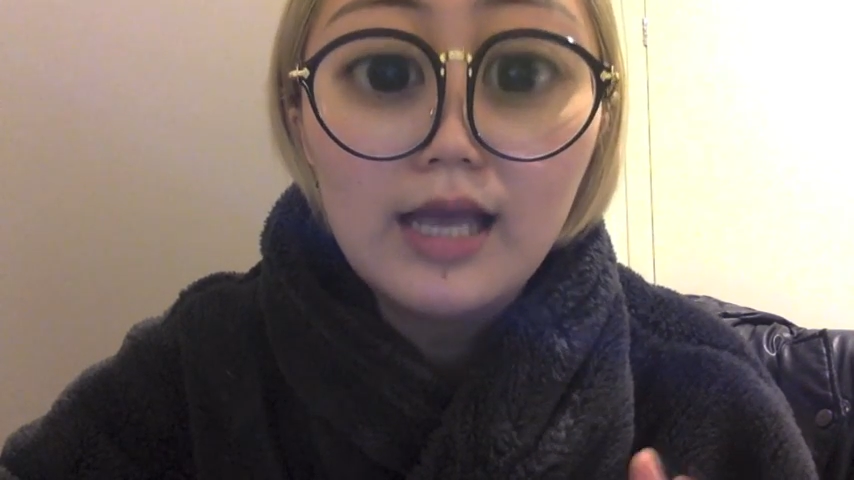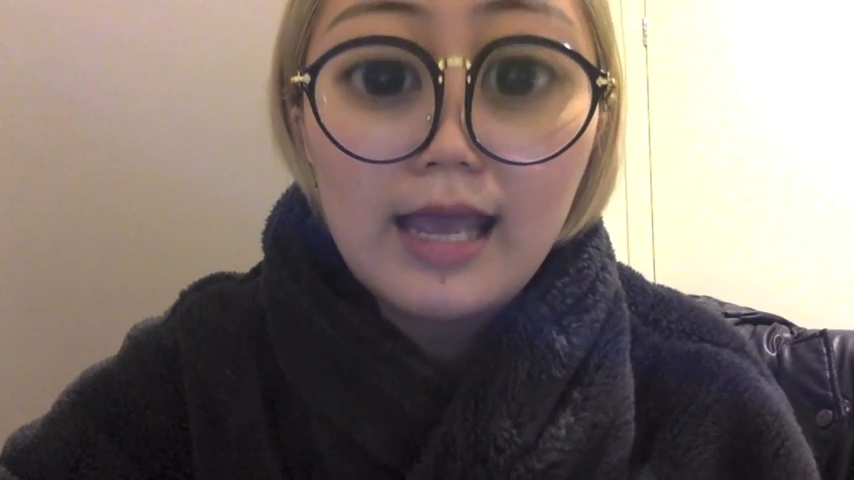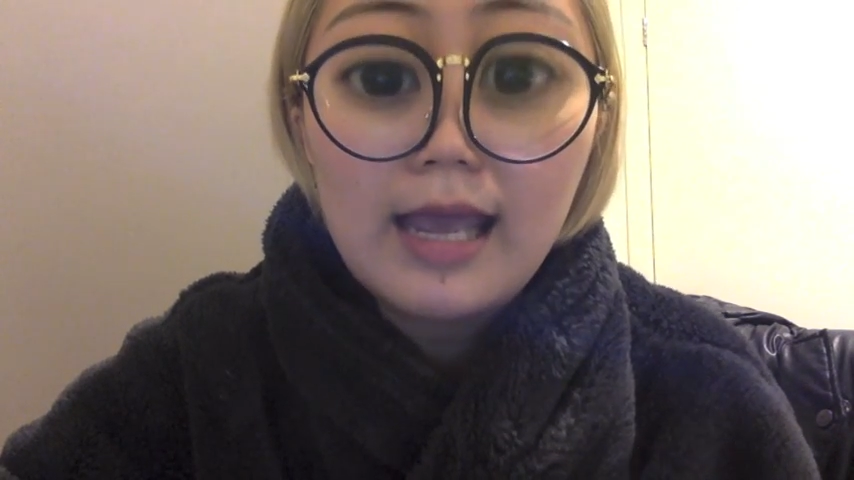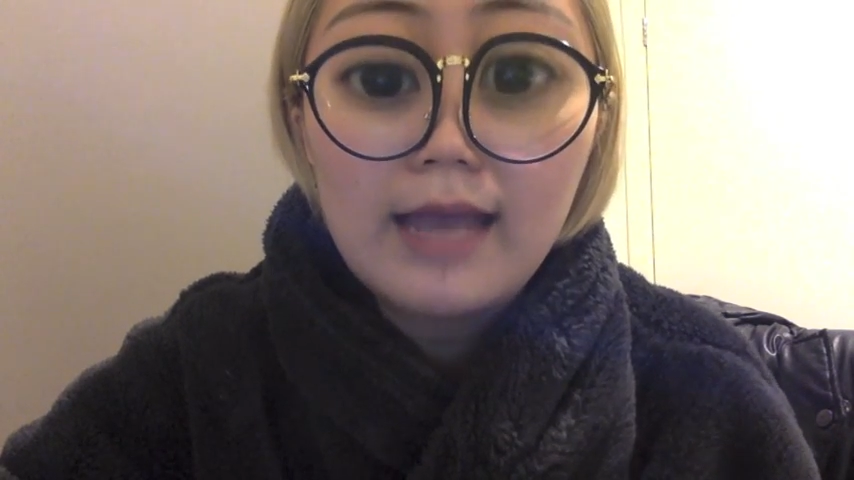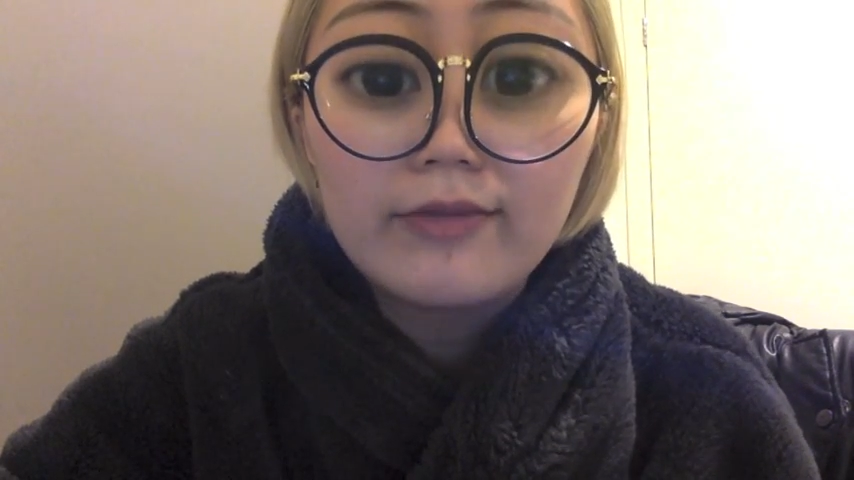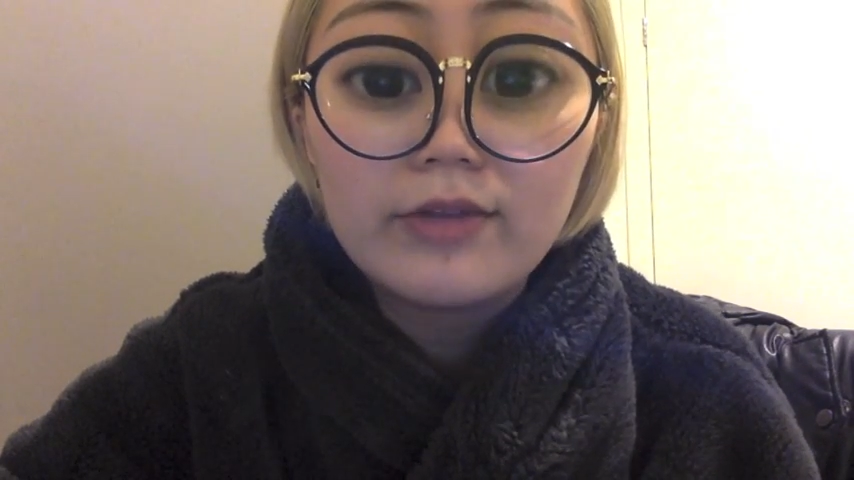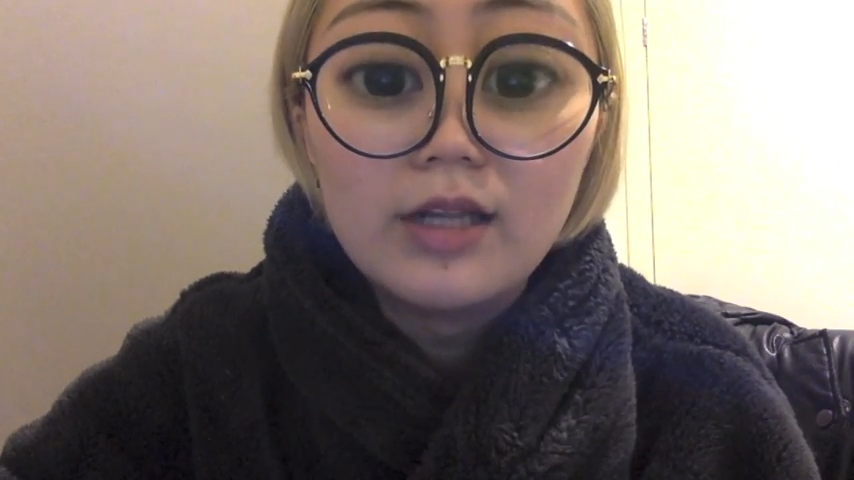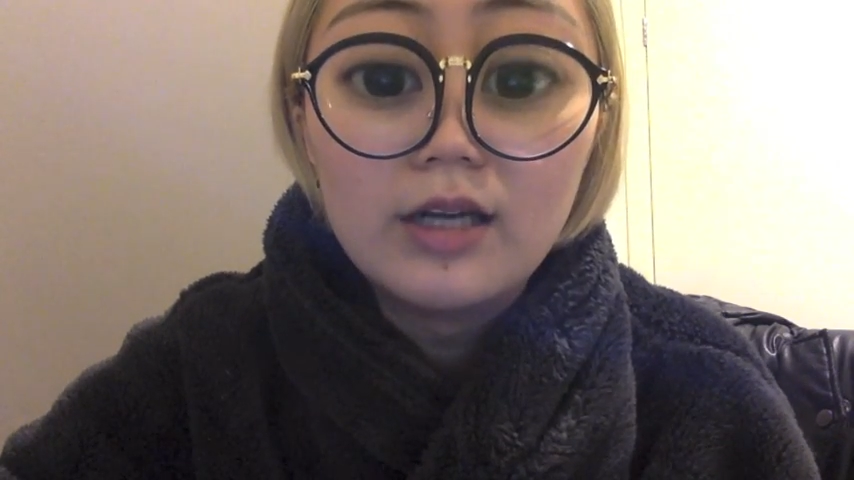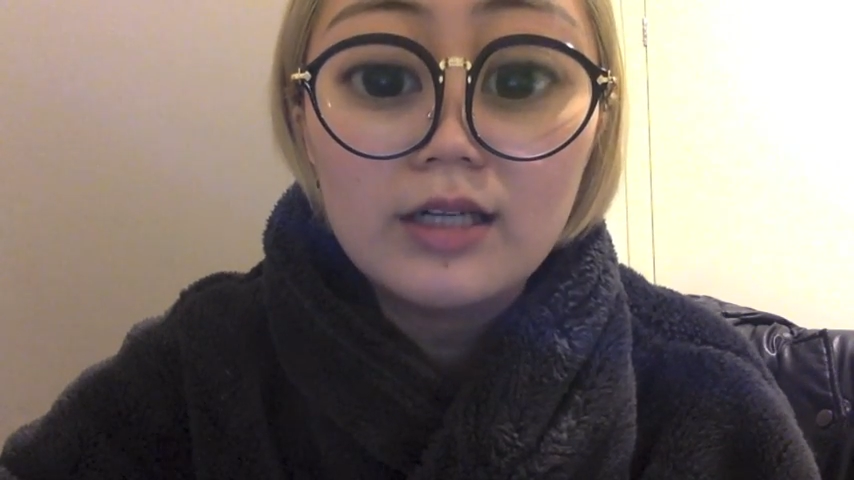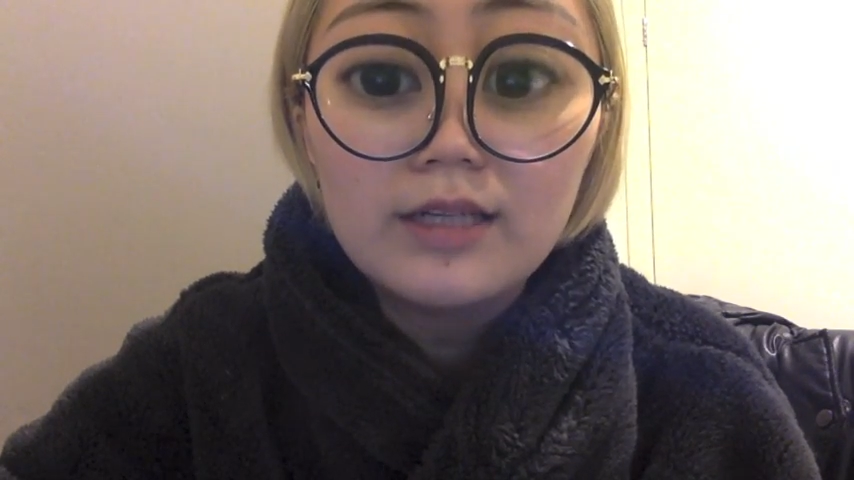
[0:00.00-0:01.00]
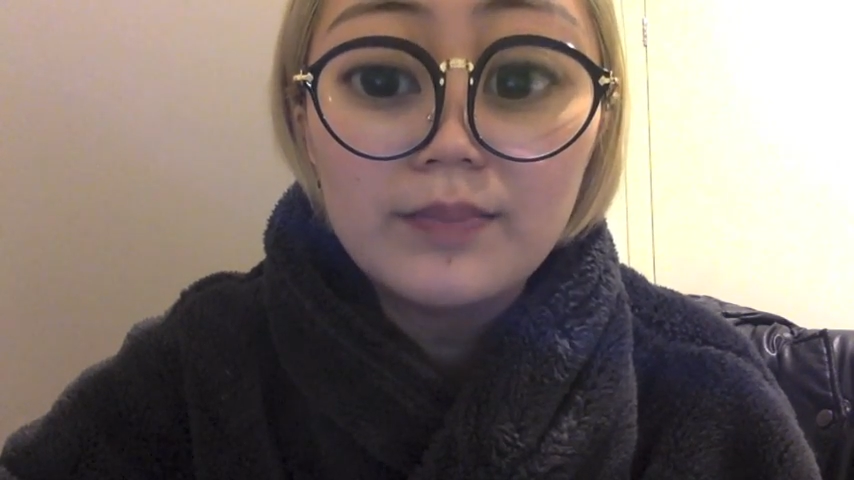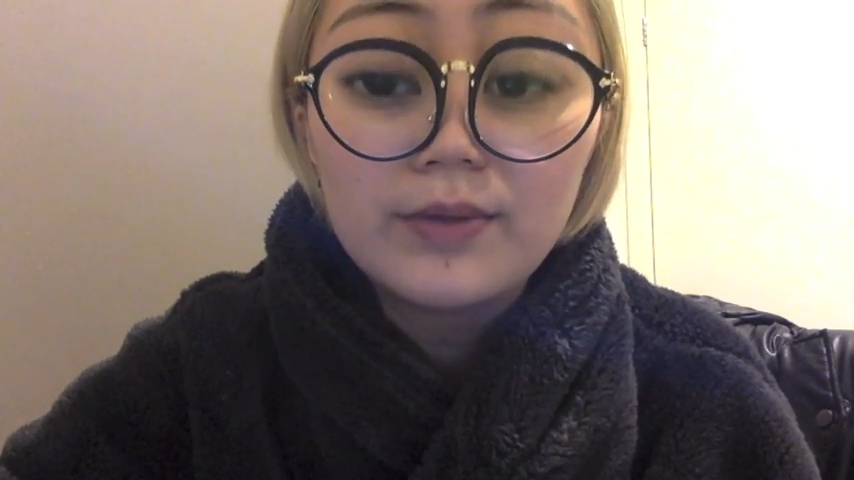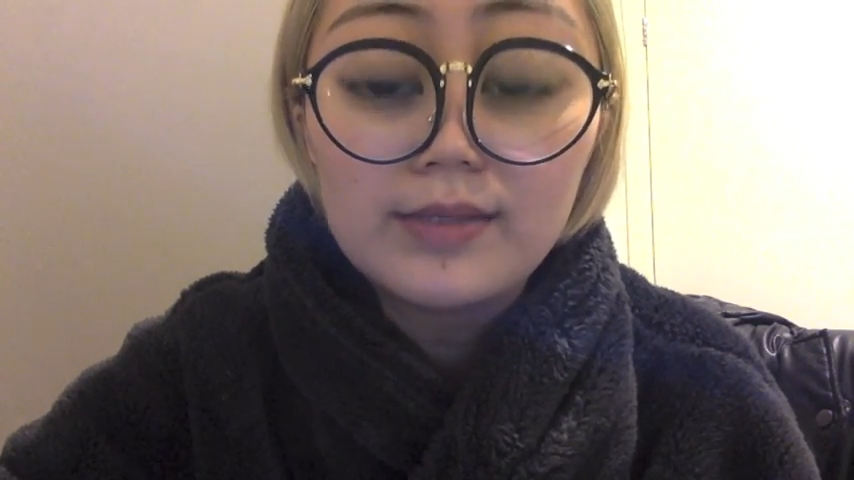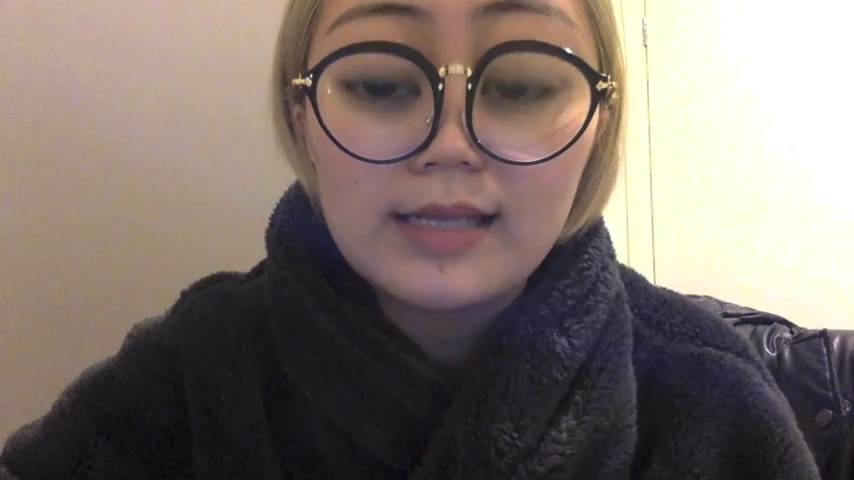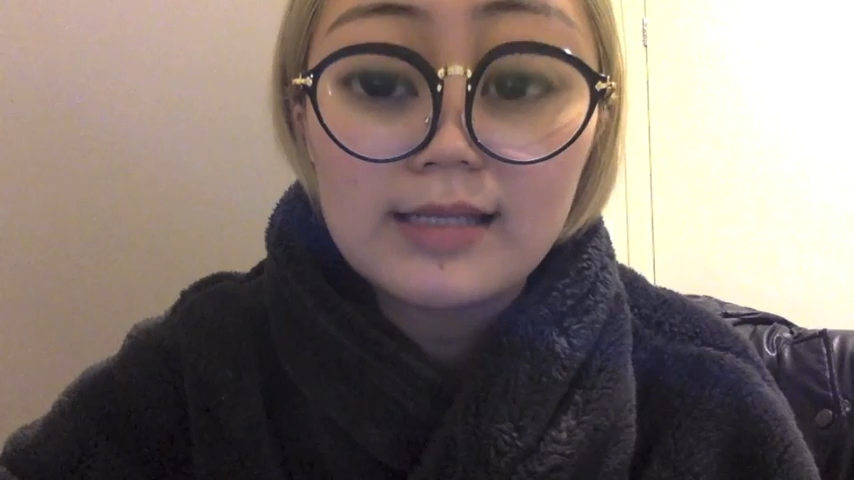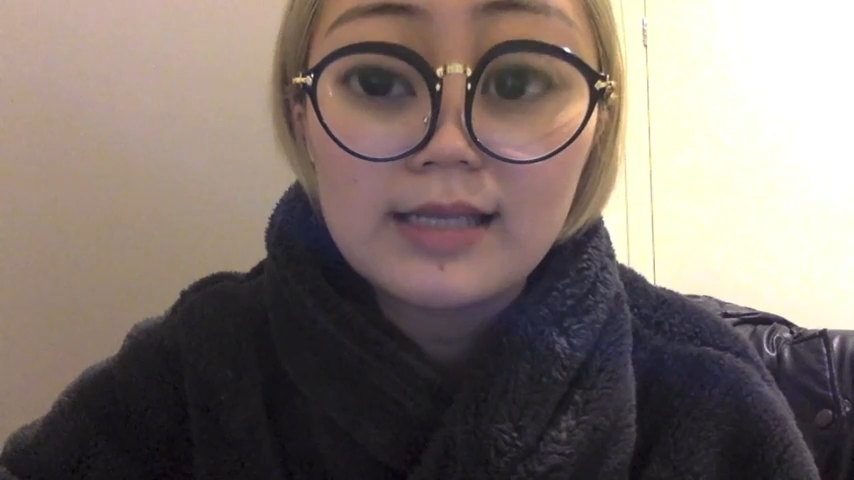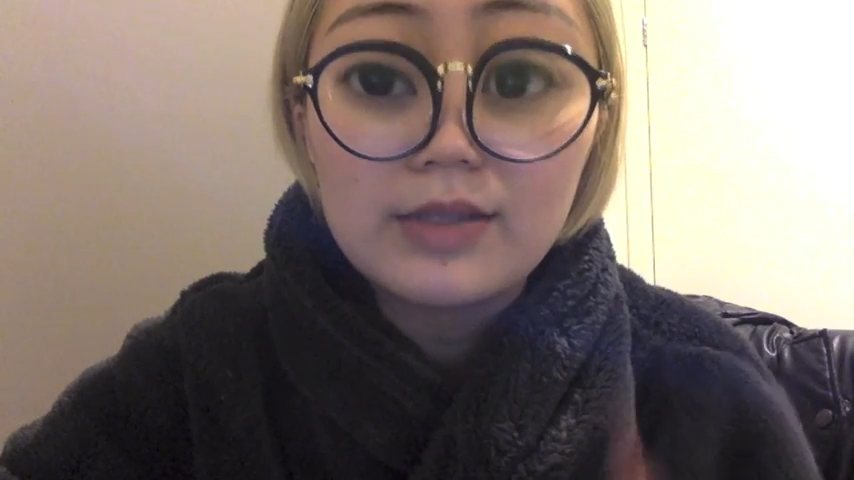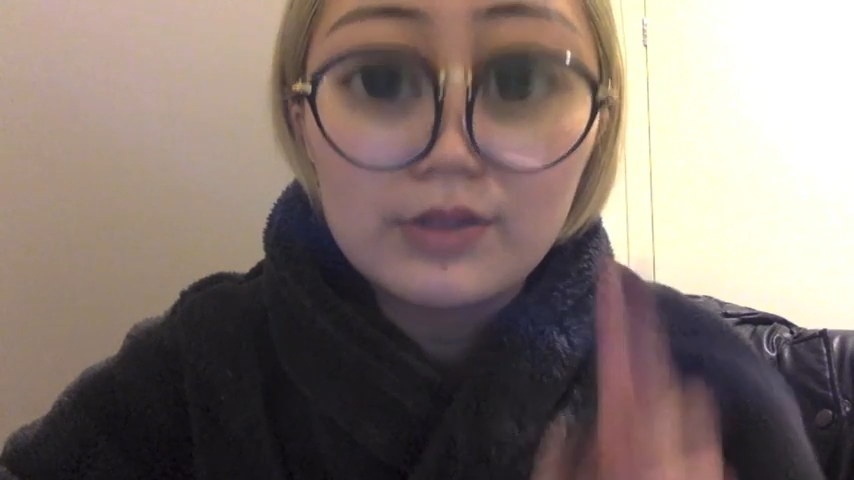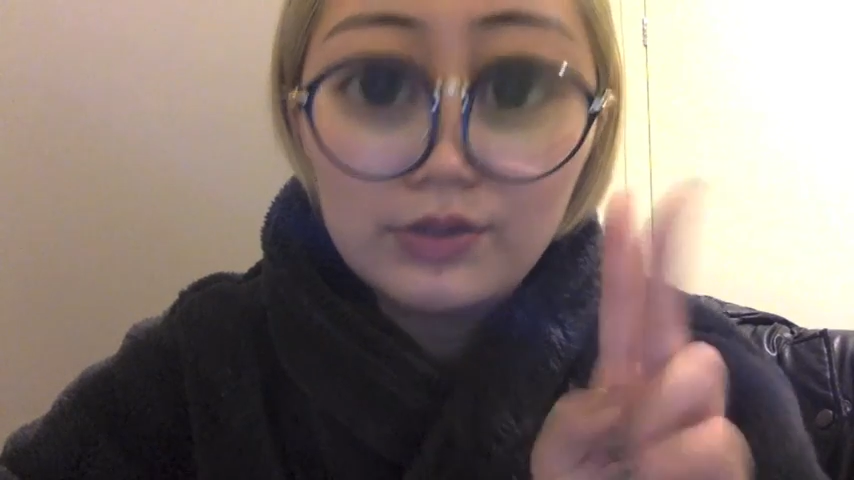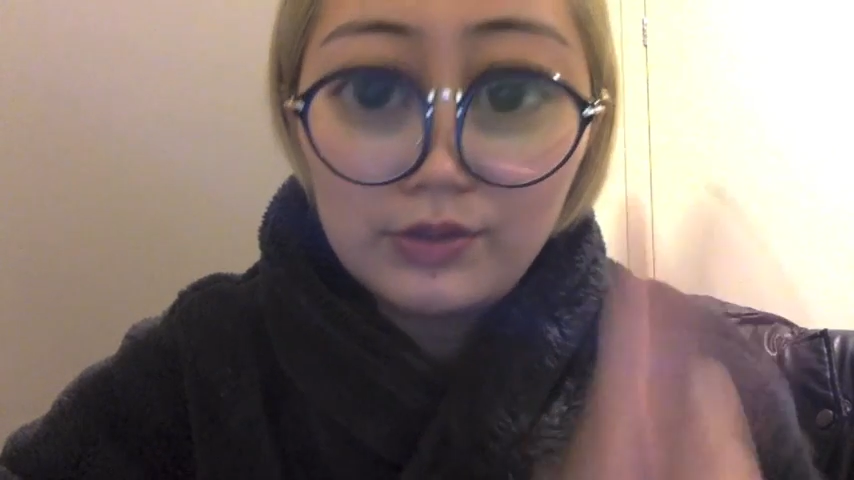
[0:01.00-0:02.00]
and the learning process
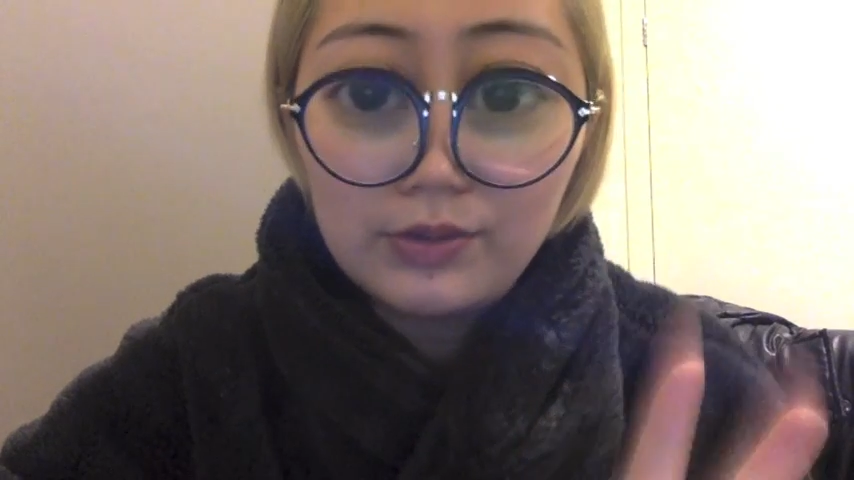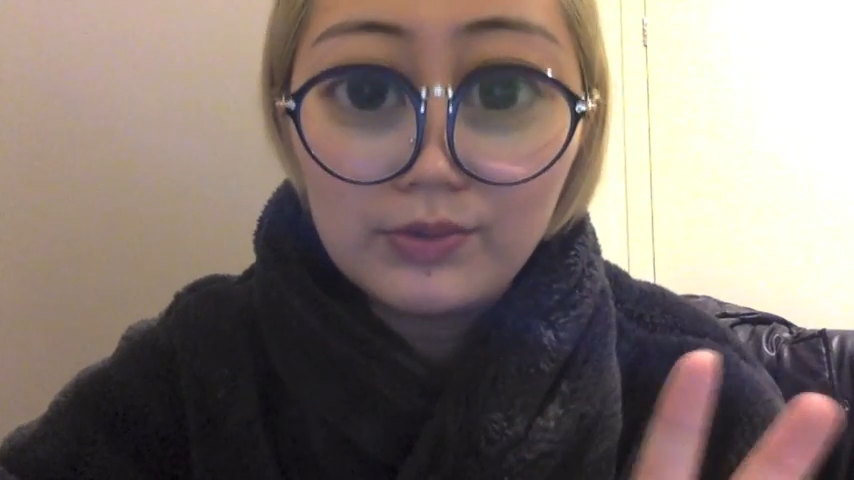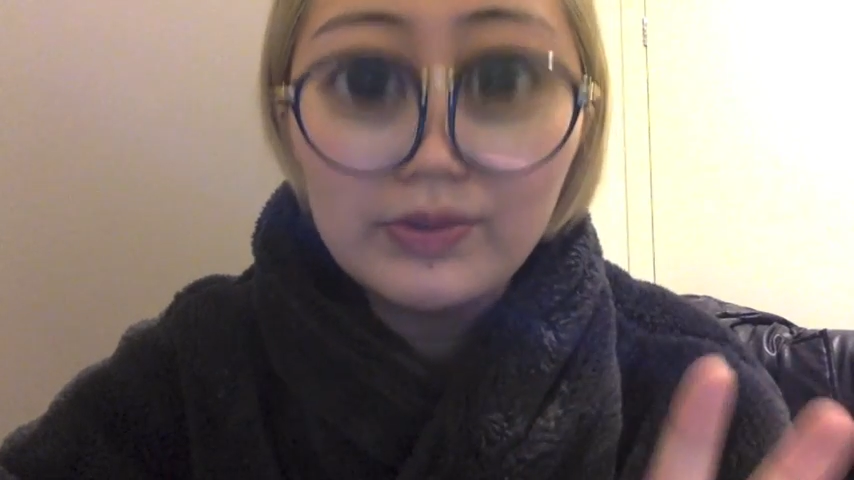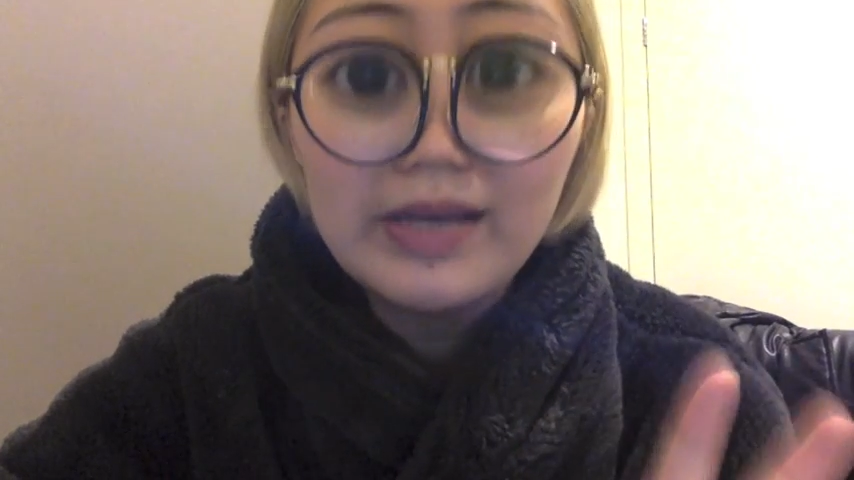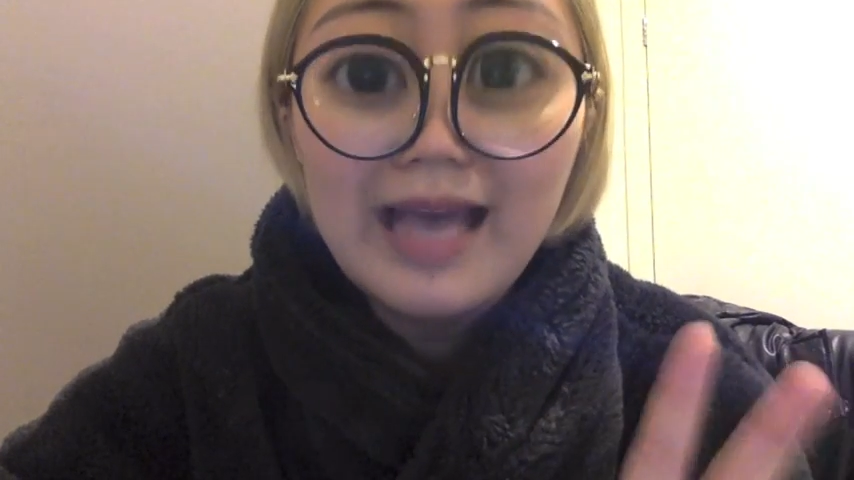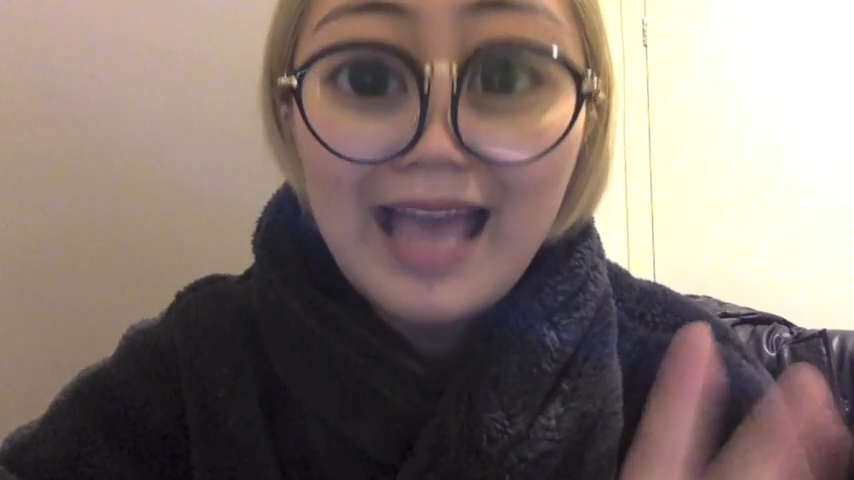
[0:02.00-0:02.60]
in two